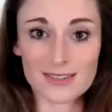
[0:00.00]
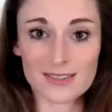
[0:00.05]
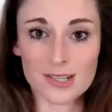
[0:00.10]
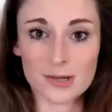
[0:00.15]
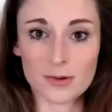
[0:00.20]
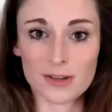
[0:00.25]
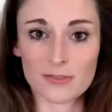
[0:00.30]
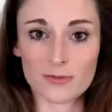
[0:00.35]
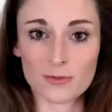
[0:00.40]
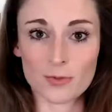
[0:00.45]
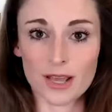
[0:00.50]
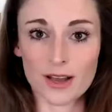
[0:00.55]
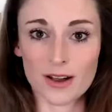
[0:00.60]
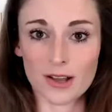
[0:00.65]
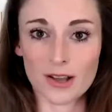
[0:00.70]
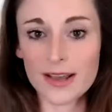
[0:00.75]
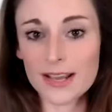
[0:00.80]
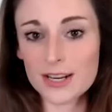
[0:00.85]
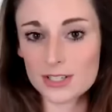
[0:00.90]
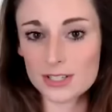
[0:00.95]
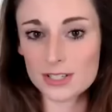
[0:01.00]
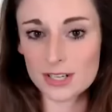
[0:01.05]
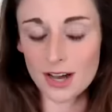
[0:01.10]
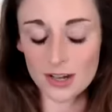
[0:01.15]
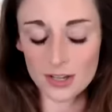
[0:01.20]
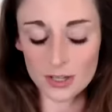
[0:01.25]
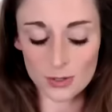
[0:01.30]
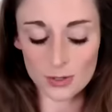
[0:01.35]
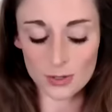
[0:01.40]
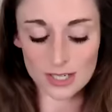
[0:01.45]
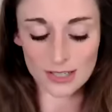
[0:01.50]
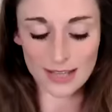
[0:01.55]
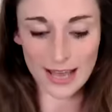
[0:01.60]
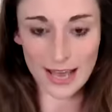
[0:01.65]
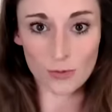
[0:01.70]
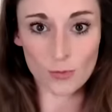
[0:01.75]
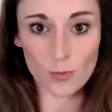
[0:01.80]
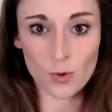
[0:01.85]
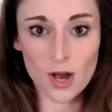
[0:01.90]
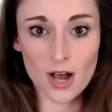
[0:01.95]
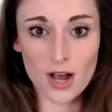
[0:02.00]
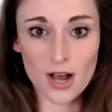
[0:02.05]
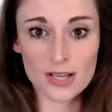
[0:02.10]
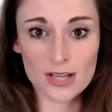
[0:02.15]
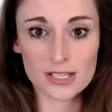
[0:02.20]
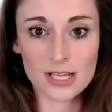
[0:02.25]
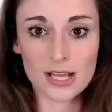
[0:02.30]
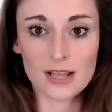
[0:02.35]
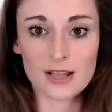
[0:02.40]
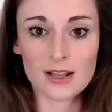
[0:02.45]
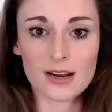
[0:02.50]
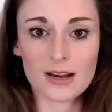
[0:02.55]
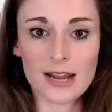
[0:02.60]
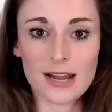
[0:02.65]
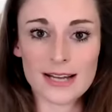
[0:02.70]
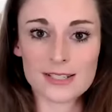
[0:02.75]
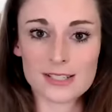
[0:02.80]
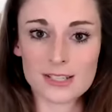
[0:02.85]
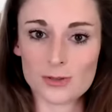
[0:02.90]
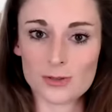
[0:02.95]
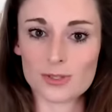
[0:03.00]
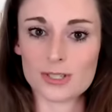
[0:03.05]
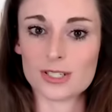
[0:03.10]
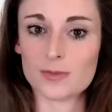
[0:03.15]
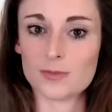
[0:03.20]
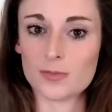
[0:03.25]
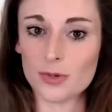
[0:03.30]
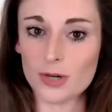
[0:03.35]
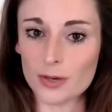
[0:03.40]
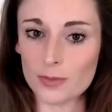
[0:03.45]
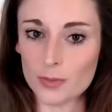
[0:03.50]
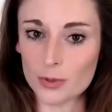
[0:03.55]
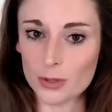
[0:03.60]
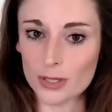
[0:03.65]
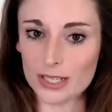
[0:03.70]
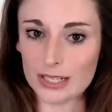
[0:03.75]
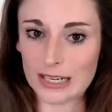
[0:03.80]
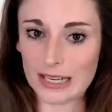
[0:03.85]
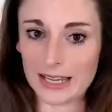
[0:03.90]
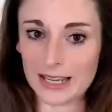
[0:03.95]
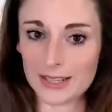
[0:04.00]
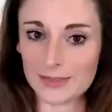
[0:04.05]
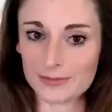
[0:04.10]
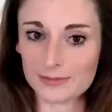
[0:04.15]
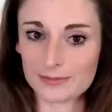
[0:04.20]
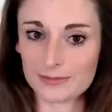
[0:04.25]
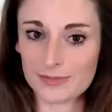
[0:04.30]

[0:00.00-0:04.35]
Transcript: So if we are going to start using that word, let's use it appropriately.